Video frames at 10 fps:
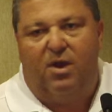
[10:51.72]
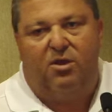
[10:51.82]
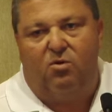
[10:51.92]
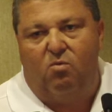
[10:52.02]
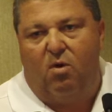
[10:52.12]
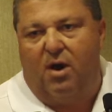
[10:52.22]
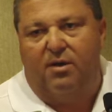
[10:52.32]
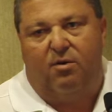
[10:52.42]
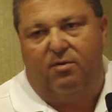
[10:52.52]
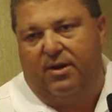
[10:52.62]
way you
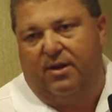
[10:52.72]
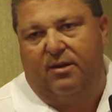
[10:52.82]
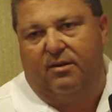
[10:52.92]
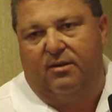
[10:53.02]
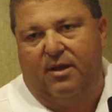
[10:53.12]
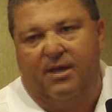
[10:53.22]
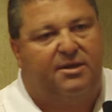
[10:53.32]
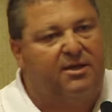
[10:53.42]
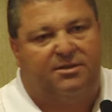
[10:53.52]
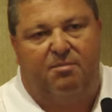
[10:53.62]
want or need.
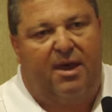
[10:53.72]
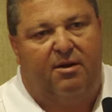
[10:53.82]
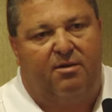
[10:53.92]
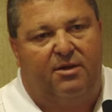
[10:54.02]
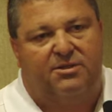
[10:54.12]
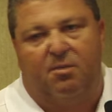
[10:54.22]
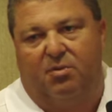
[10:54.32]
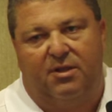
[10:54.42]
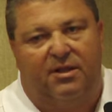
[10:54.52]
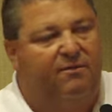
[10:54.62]
It doesn't matter. It's
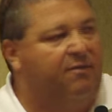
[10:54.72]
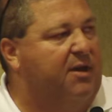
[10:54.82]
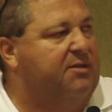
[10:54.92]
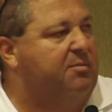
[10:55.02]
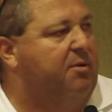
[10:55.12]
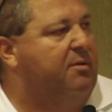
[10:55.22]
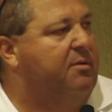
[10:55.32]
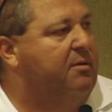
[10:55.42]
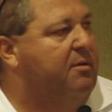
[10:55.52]
completely flexible.